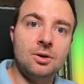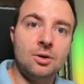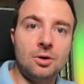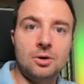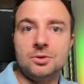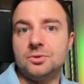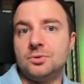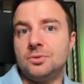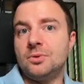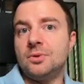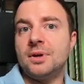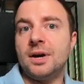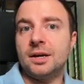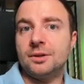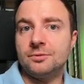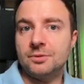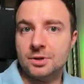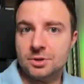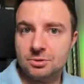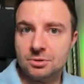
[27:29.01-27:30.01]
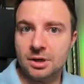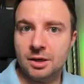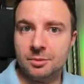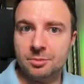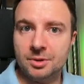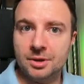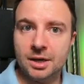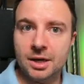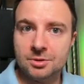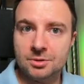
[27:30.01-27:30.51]
onto that virtual
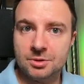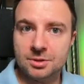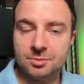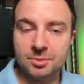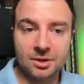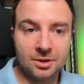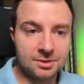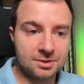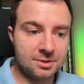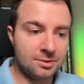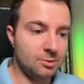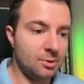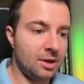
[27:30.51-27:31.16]
IP address because